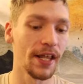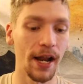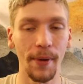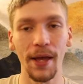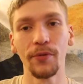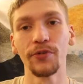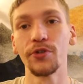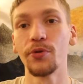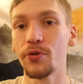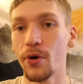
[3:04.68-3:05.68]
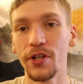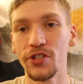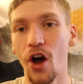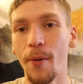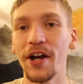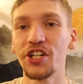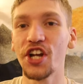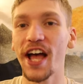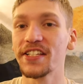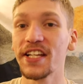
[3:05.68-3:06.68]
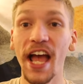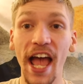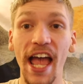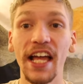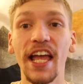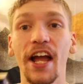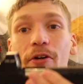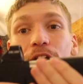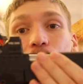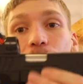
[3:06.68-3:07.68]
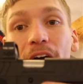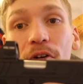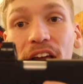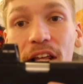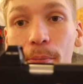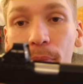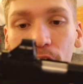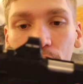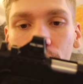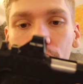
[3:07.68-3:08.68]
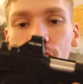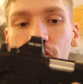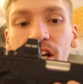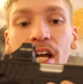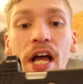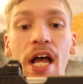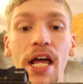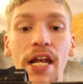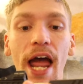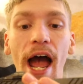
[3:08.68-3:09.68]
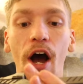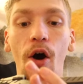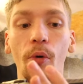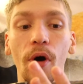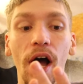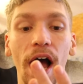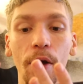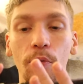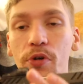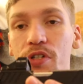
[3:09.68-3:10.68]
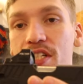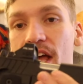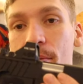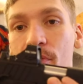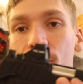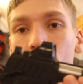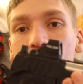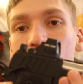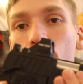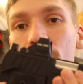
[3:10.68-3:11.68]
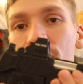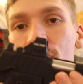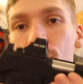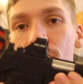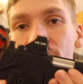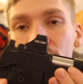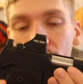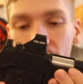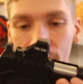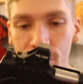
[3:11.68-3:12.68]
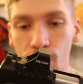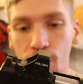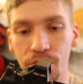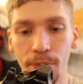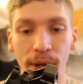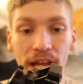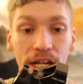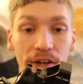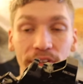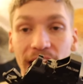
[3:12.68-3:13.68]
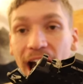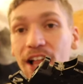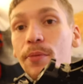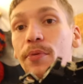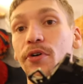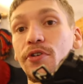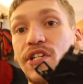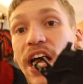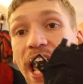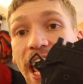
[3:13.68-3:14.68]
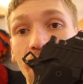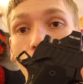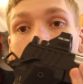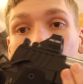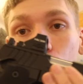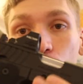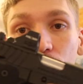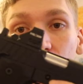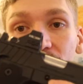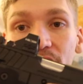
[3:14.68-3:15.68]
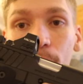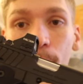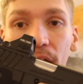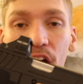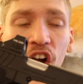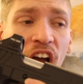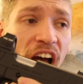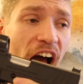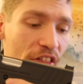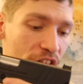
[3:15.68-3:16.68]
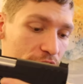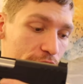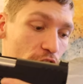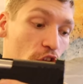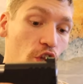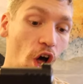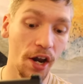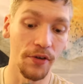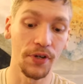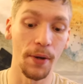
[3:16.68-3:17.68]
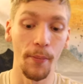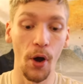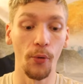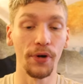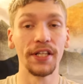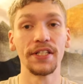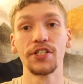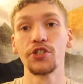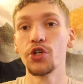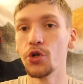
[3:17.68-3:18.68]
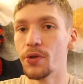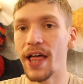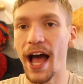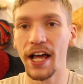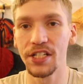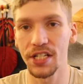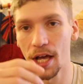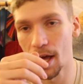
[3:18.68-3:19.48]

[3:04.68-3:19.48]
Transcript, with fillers: that I'm able to throw this on my chest and carry it around in bear country. Now, I will say, before we go into the age-old debate of calibers and what will kill a bear, I think there's a lot of components to that